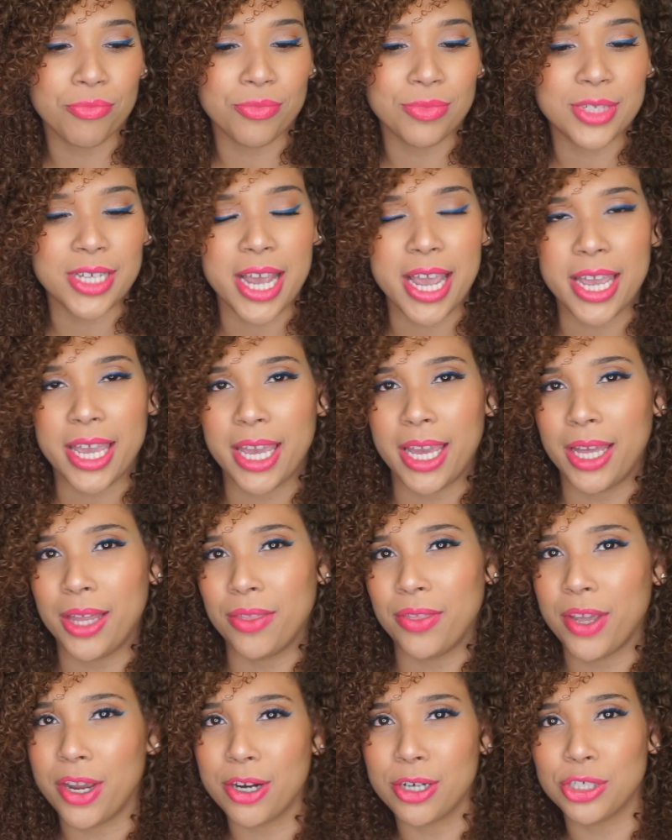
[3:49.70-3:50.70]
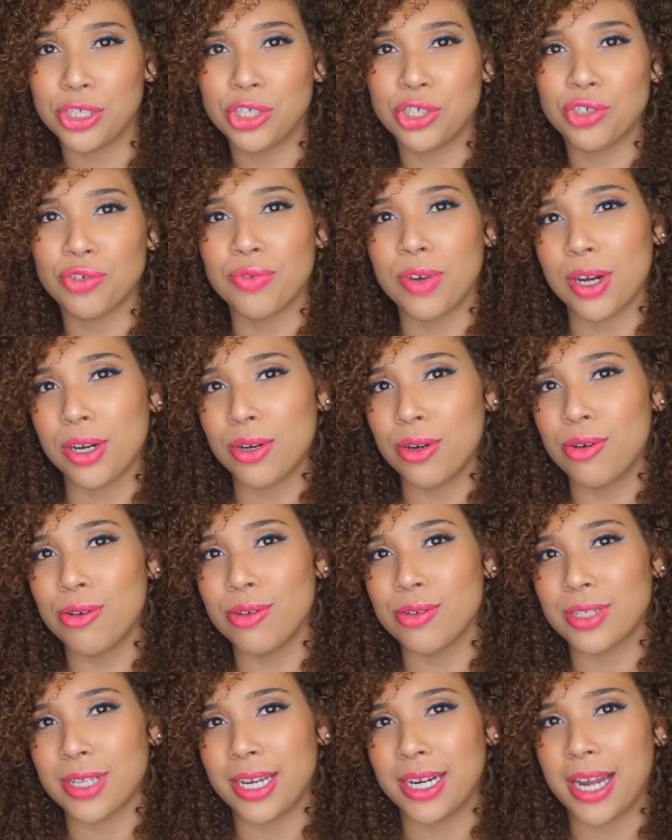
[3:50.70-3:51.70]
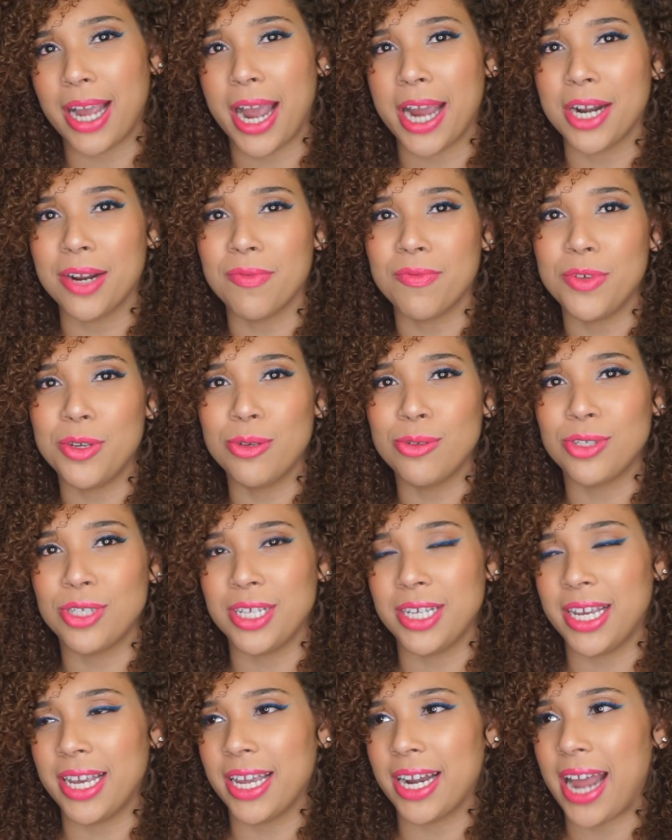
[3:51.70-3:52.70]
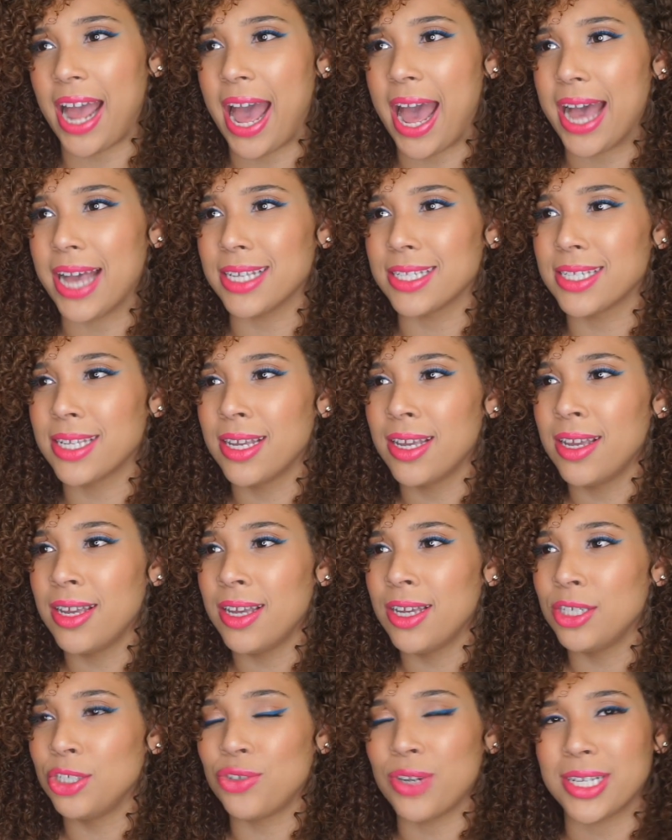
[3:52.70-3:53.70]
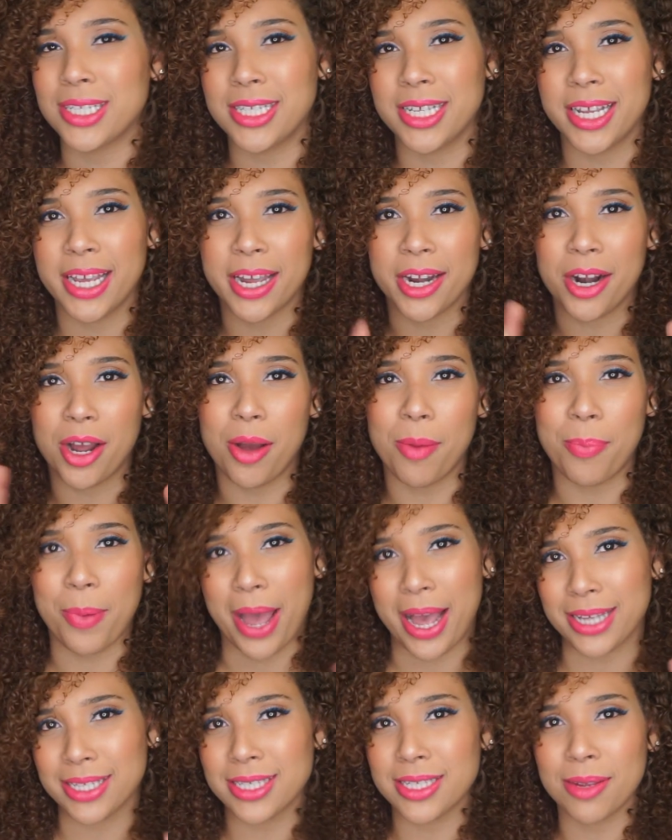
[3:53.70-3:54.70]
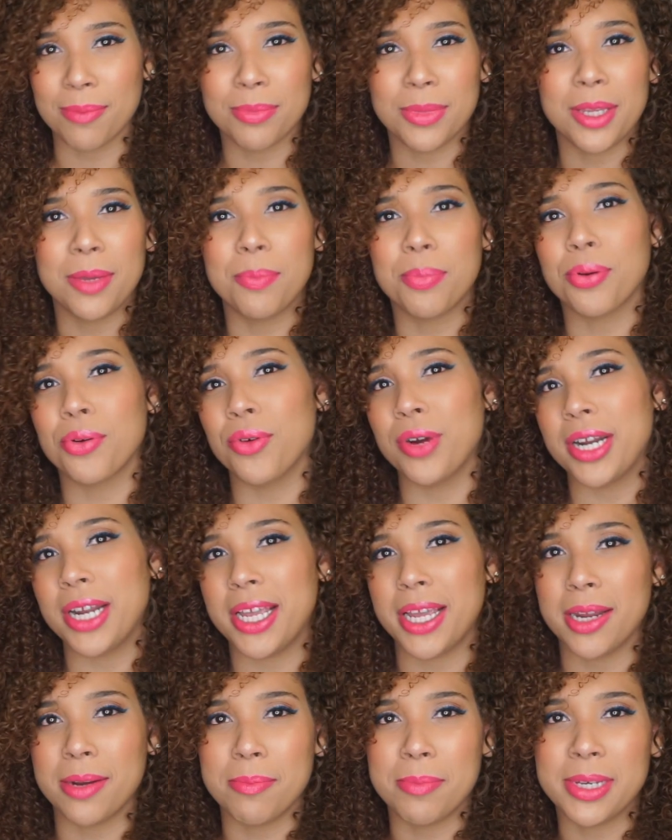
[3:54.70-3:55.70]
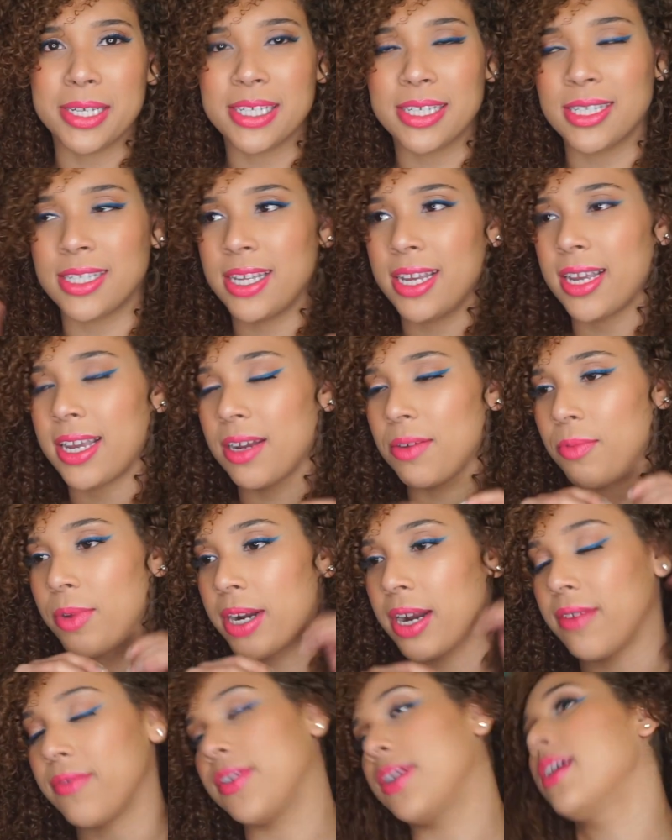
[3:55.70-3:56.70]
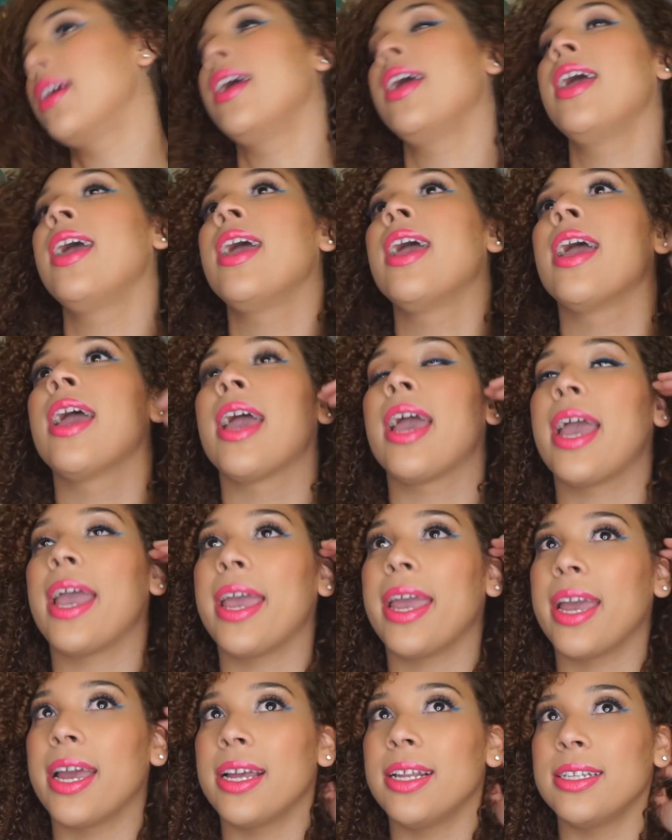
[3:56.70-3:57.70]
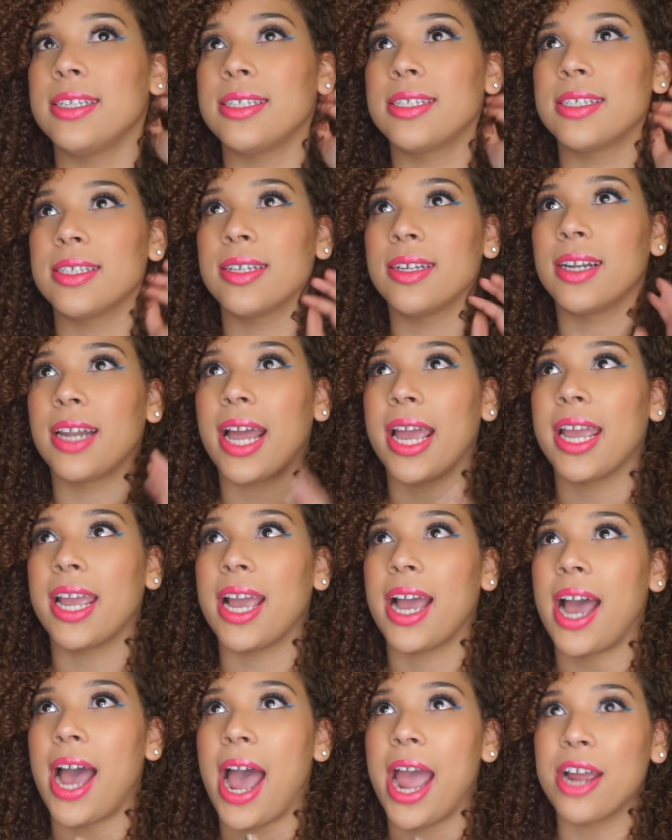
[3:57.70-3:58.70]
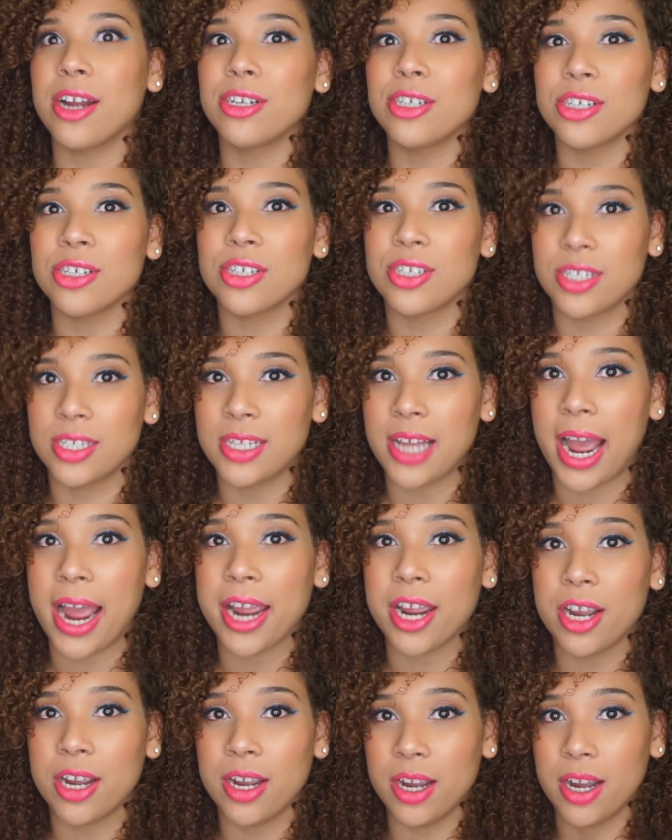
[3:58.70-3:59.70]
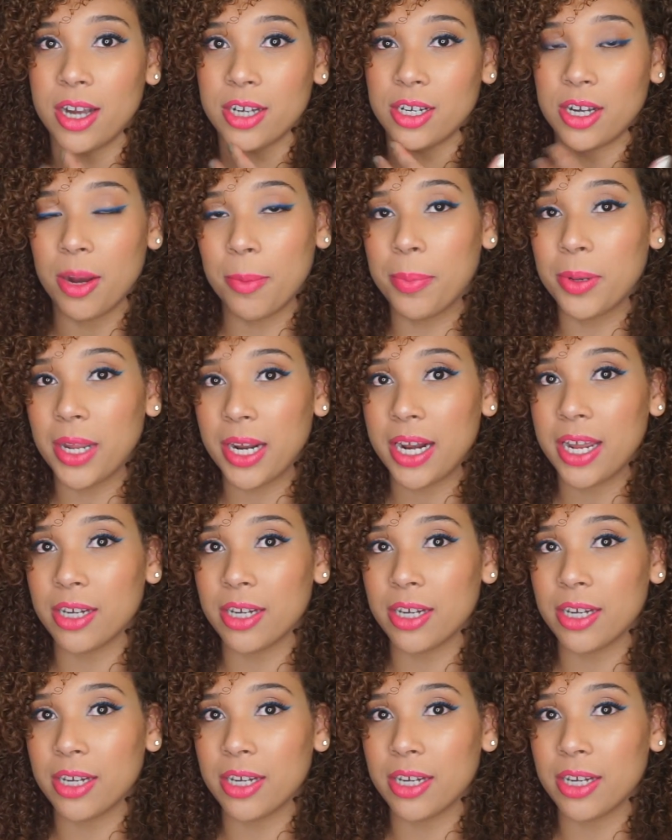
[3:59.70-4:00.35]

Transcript: taking their struggles and kind of using it as, dressing it up as something pretty and mystic and whatever. And like I completely